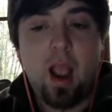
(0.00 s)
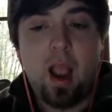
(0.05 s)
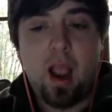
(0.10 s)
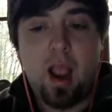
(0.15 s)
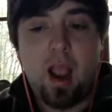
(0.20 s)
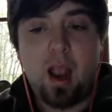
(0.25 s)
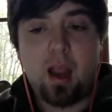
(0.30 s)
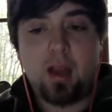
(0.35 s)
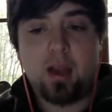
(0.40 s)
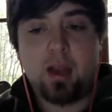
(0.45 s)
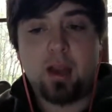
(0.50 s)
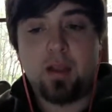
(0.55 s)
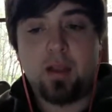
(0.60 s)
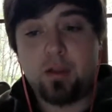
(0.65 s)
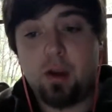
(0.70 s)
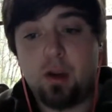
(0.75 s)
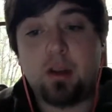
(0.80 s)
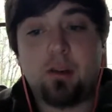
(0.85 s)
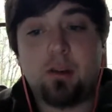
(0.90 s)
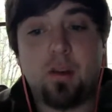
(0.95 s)
And the
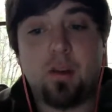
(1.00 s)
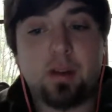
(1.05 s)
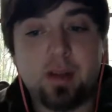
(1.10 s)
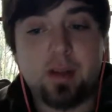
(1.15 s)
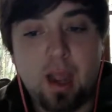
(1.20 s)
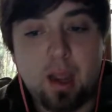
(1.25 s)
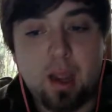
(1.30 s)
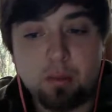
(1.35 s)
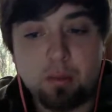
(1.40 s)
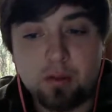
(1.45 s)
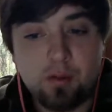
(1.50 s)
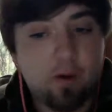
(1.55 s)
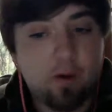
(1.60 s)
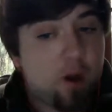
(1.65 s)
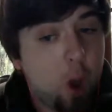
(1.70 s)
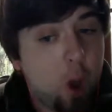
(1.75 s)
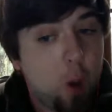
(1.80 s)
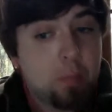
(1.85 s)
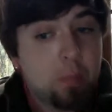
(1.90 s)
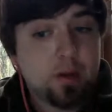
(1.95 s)
director at the time was
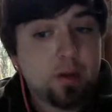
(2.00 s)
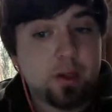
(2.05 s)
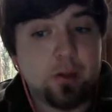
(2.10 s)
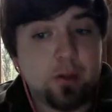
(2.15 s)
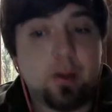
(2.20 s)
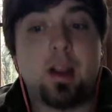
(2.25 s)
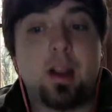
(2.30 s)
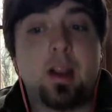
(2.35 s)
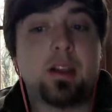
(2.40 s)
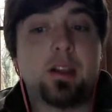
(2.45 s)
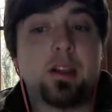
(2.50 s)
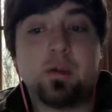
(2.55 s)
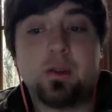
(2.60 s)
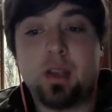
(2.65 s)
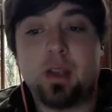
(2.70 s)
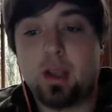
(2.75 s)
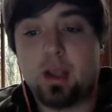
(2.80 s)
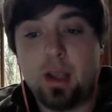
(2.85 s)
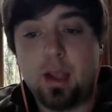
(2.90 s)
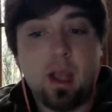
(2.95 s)
very open to it, and she
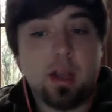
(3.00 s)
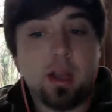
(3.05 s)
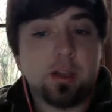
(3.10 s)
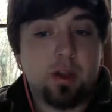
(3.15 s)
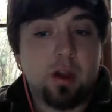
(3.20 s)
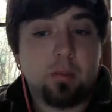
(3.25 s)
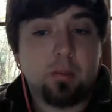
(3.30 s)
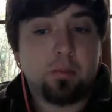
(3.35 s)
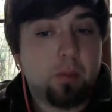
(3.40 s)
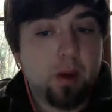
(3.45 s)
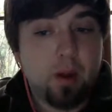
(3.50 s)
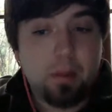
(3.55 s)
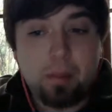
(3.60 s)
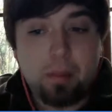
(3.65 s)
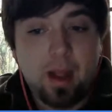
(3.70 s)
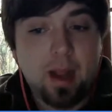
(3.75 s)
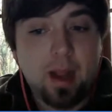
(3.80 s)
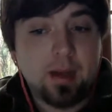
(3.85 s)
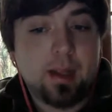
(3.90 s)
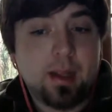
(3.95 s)
was like, yeah, sure, put a
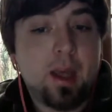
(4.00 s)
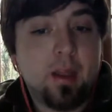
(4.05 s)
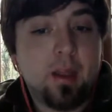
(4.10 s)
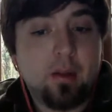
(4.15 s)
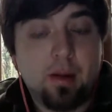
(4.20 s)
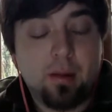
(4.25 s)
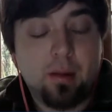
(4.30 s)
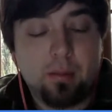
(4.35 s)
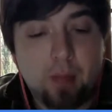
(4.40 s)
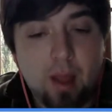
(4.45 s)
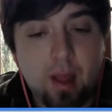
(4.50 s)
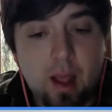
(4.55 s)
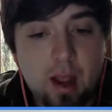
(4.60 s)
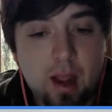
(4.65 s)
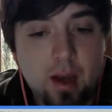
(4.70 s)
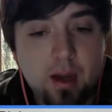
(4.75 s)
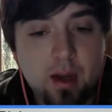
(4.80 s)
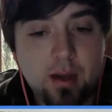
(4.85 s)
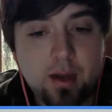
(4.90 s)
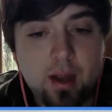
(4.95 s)
plan together and
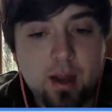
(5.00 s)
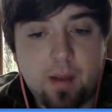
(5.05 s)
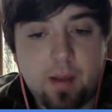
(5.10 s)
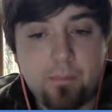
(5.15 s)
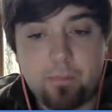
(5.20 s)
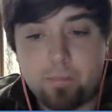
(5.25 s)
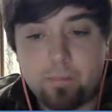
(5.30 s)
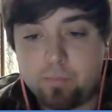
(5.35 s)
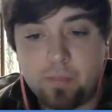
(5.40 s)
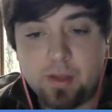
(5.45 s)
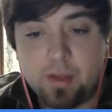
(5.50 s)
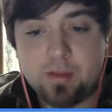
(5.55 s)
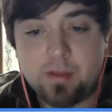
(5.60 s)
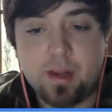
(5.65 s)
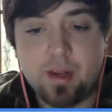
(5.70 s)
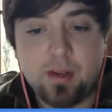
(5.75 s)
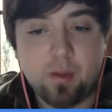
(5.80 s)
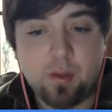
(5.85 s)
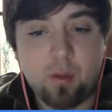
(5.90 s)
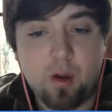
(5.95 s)
let's
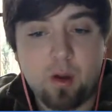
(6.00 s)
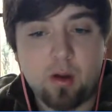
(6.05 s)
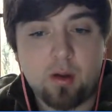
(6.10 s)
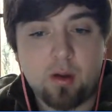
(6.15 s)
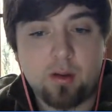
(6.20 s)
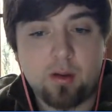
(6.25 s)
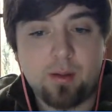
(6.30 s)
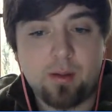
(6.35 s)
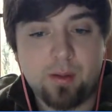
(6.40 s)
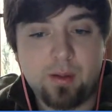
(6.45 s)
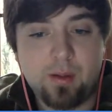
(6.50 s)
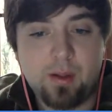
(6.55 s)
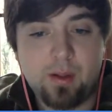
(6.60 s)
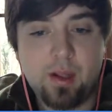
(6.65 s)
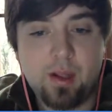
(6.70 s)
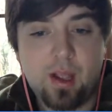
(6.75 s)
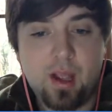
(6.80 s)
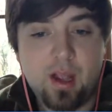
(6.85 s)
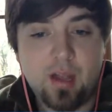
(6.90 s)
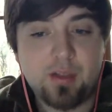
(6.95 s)
get to work.
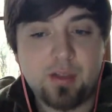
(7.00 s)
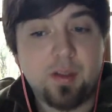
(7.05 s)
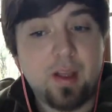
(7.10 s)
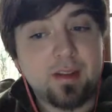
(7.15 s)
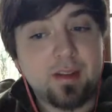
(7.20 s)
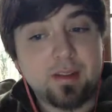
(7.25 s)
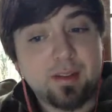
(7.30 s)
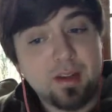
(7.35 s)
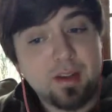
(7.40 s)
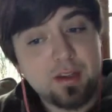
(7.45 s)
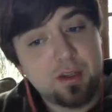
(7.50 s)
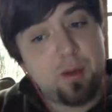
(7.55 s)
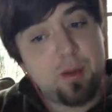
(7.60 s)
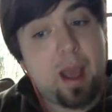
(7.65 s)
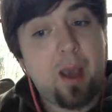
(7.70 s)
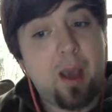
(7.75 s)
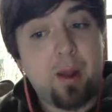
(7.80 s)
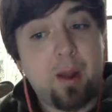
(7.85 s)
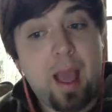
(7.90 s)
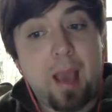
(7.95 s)
And so that's
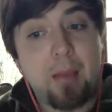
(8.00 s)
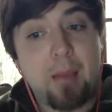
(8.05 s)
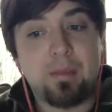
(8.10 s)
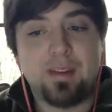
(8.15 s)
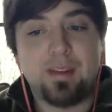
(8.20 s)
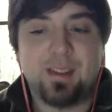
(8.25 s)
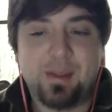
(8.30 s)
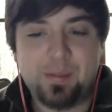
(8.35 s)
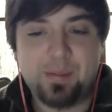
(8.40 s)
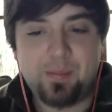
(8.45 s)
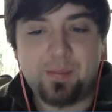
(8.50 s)
essentially how it happened.